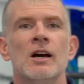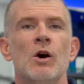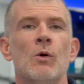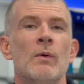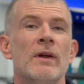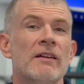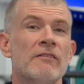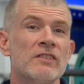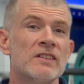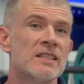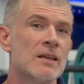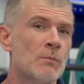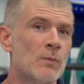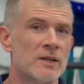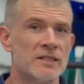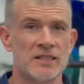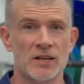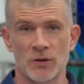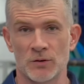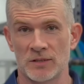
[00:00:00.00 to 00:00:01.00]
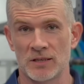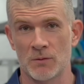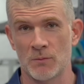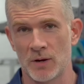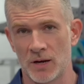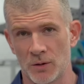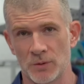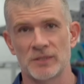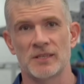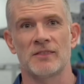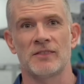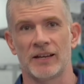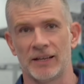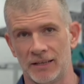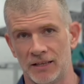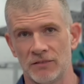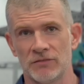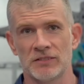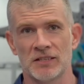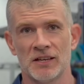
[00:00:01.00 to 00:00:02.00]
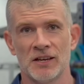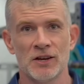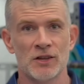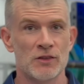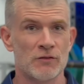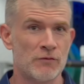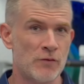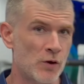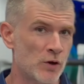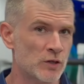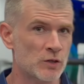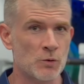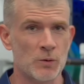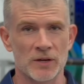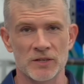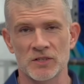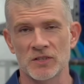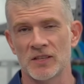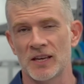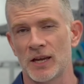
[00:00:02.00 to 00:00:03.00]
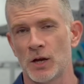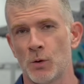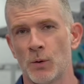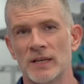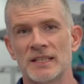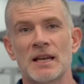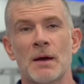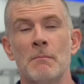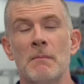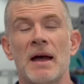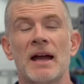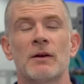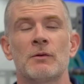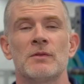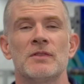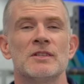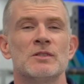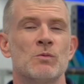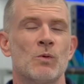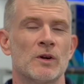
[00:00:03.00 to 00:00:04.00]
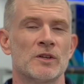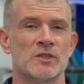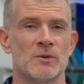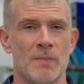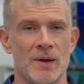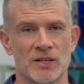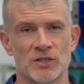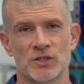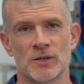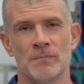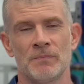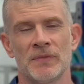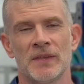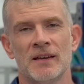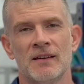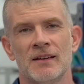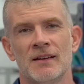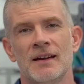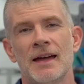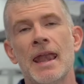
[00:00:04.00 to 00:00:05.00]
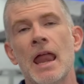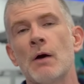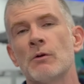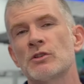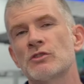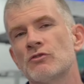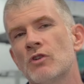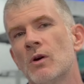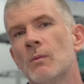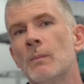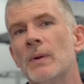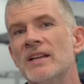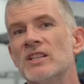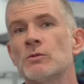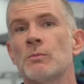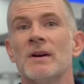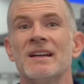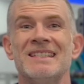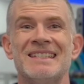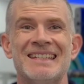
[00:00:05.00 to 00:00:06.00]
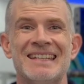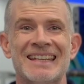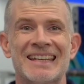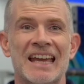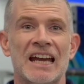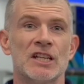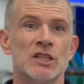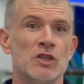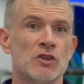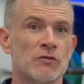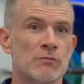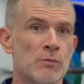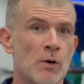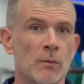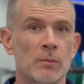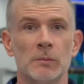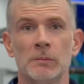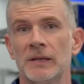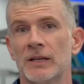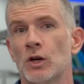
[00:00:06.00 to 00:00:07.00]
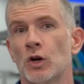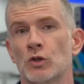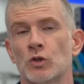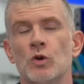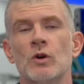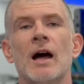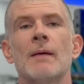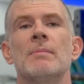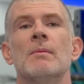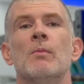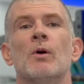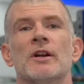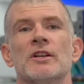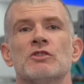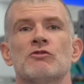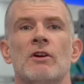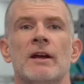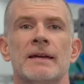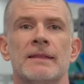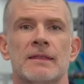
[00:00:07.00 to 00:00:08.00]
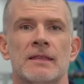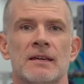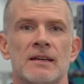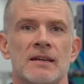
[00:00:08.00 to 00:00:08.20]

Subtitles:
Whenever someone tells someone else that they lift, the first question they always come back with is, what is your bench? Now, a strong bench press indicates you've probably got good upper body strength,